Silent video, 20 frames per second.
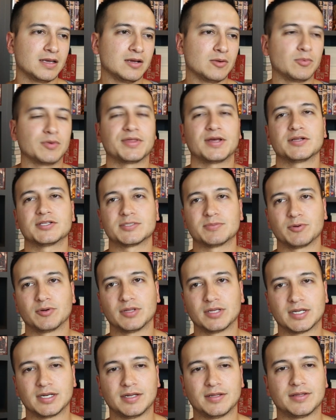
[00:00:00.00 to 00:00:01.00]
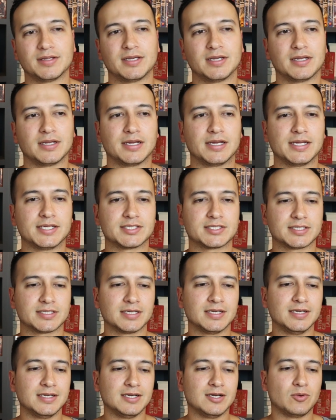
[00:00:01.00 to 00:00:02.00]
without spoiling anything, it's
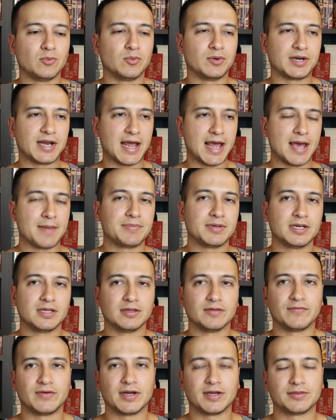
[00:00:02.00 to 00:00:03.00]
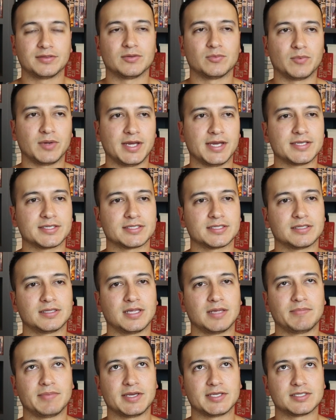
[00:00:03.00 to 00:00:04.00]
what happened in Leviathan Wakes.
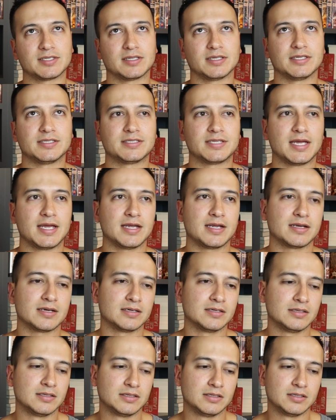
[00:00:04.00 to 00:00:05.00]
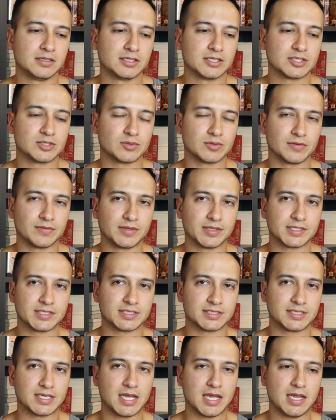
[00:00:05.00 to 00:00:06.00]
They basically take sort of the
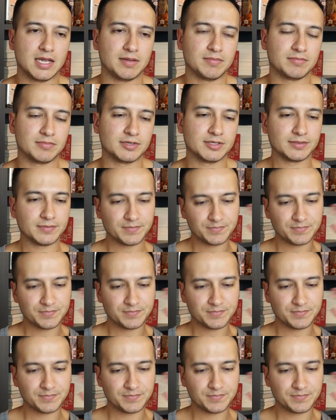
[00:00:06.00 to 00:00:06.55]
same